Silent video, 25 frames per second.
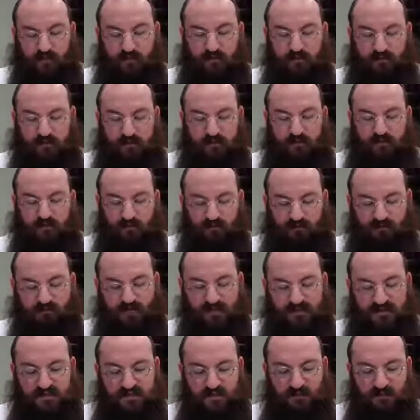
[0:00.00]

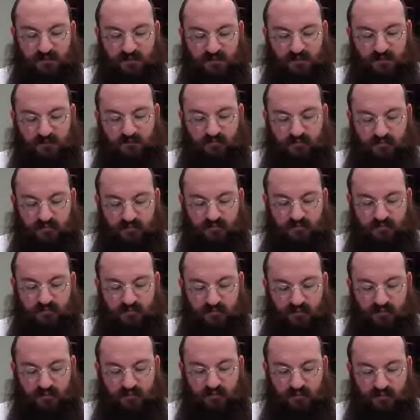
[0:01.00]
L'toivas ha'adam,
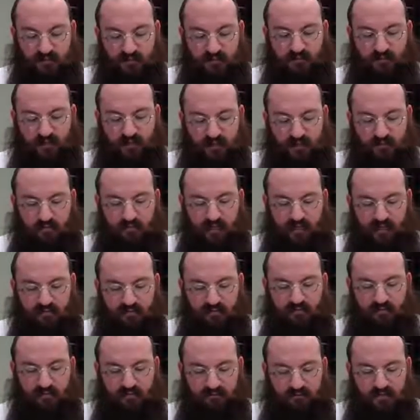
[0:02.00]
it would be the
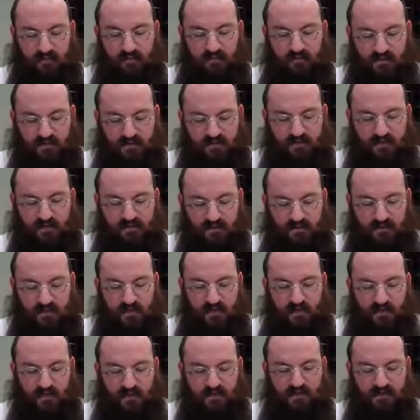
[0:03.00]
benefit of the person,
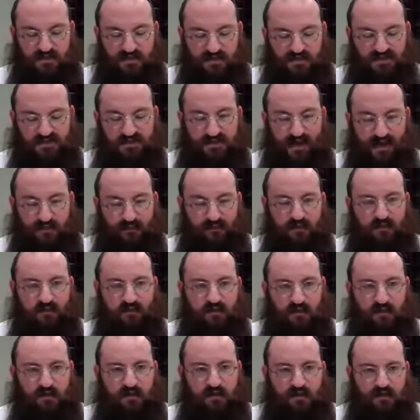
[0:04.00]
sheyisgaber
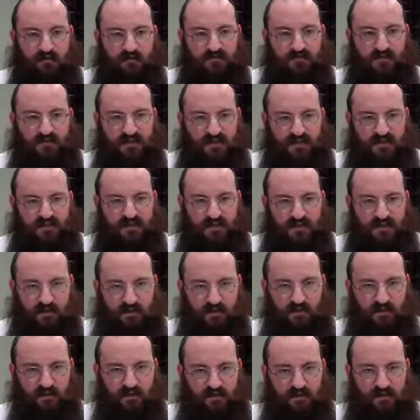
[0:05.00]
aleha
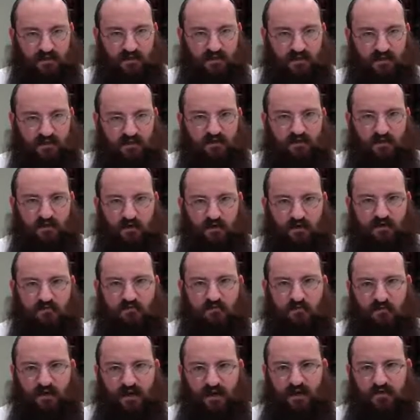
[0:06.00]
v'yinatzcheha, to
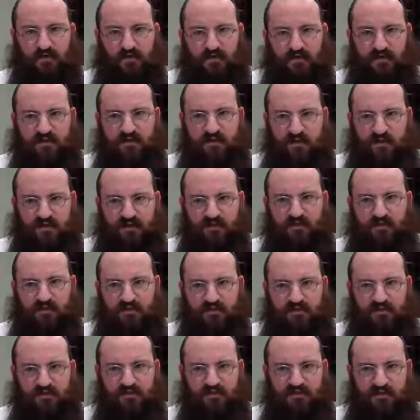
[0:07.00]
overpower the animal
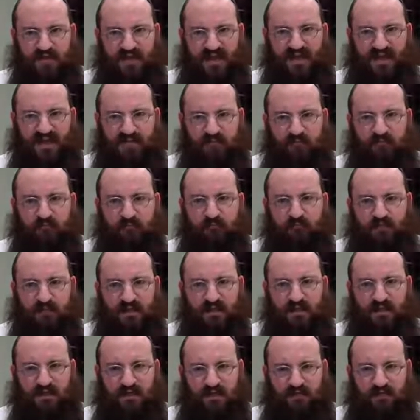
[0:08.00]
soul and to
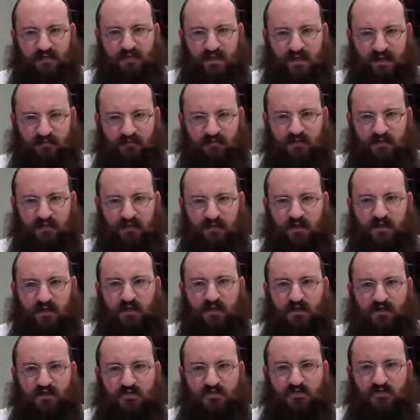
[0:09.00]
beat it down,
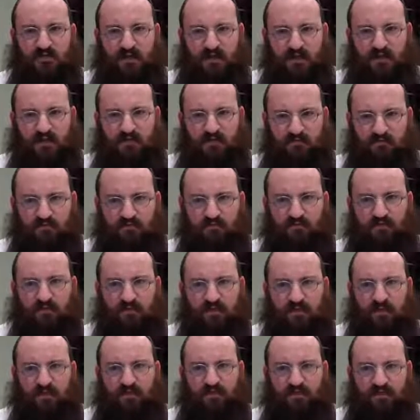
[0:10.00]
to take over
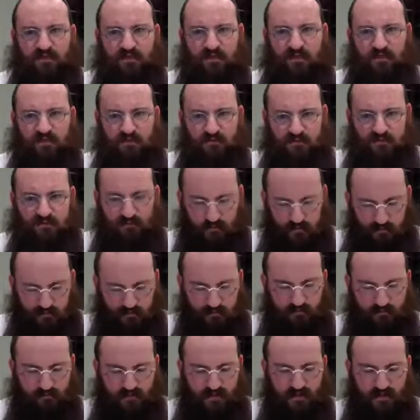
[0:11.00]
and to take
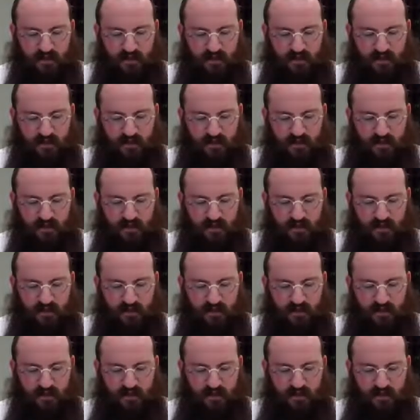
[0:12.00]
control.